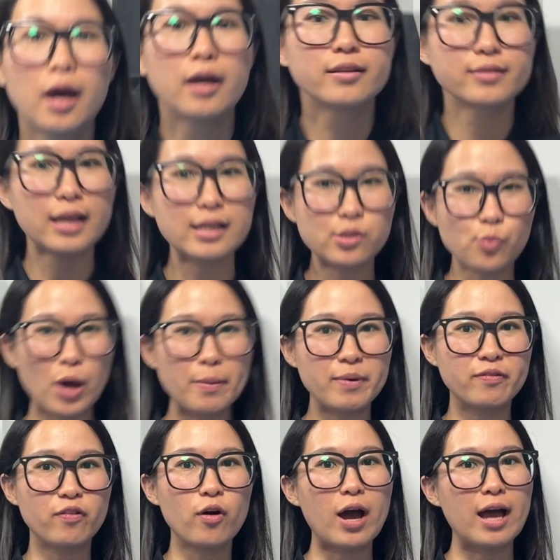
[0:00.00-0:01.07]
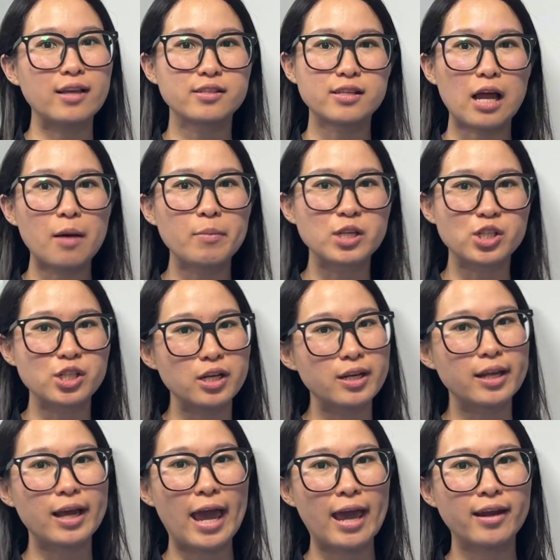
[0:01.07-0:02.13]
That's why before I start
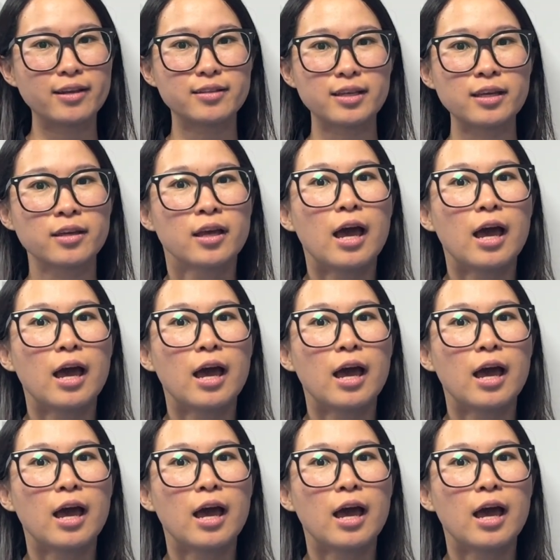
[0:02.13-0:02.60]
machining anything,